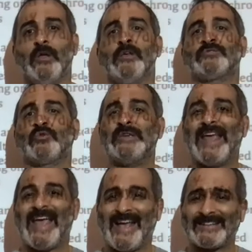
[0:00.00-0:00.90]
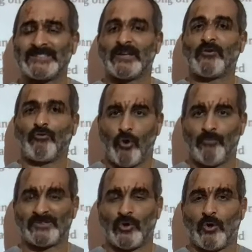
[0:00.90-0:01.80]
So the X
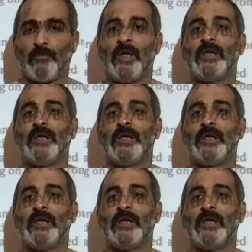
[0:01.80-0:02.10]
chromosome